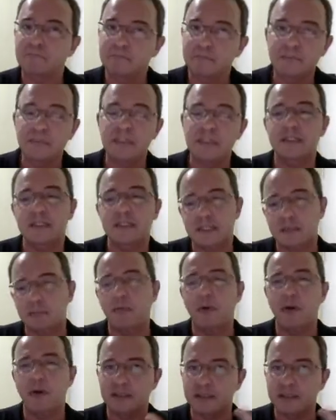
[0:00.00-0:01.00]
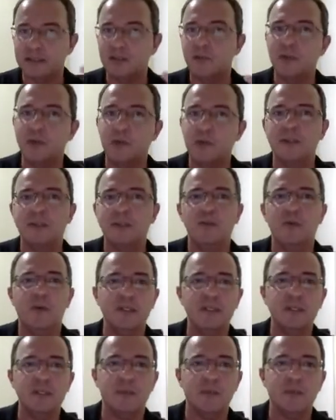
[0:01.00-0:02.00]
this is a point that we want to
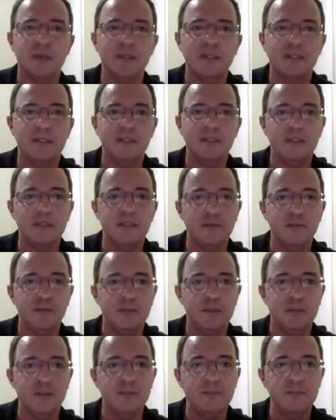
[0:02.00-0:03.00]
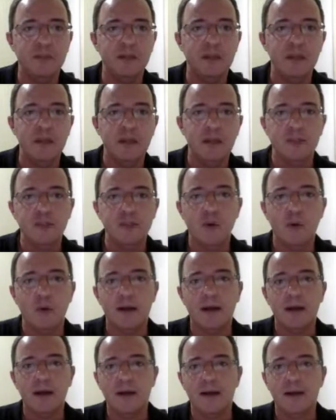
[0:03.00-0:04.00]
explore in the future. So
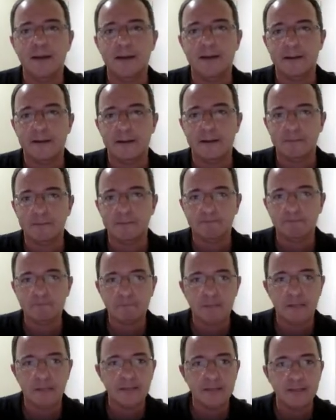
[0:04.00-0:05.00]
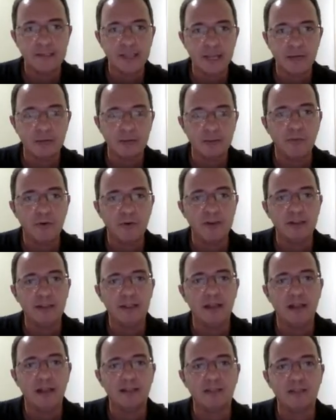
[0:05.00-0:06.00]
the second point I'd
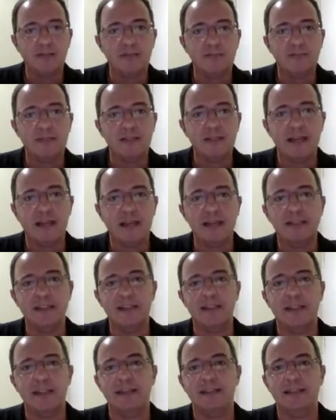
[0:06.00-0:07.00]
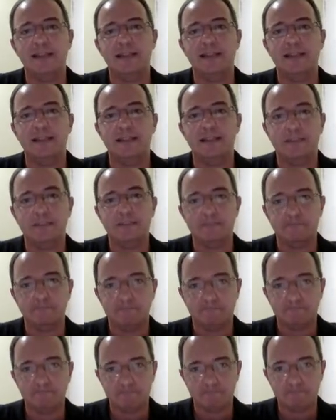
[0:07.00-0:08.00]
like to emphasize is that
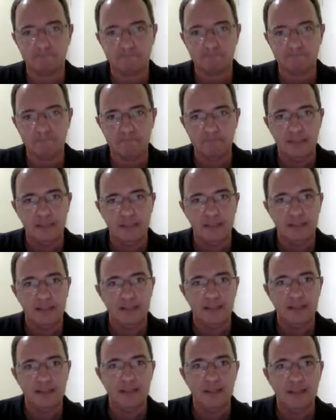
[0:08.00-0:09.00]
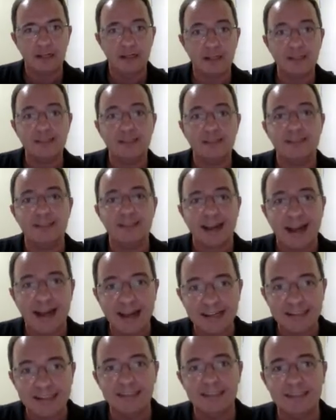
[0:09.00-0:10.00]
the current
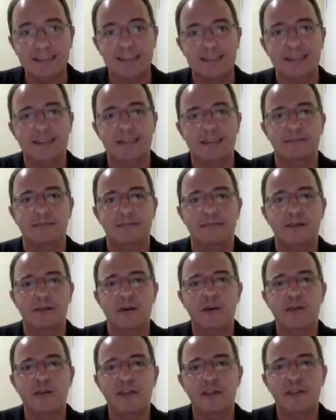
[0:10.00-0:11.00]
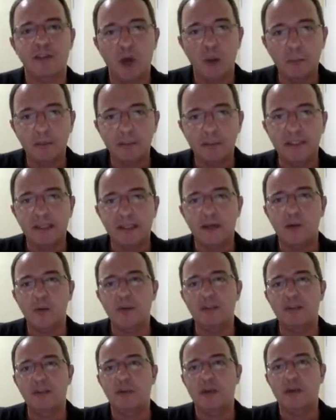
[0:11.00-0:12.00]
hardness of adopting a
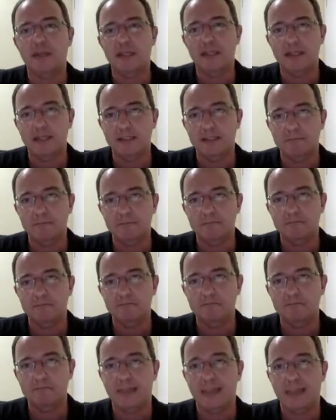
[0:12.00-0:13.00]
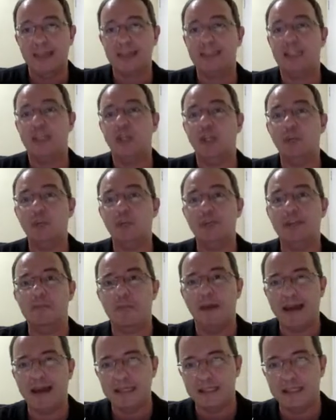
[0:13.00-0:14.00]
quantum annealer as an
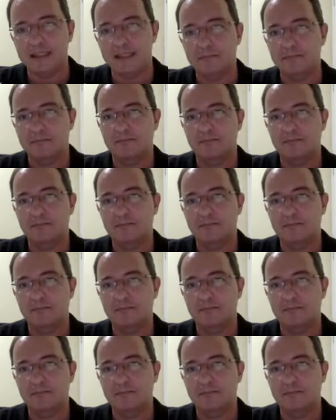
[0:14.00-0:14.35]
optimizer,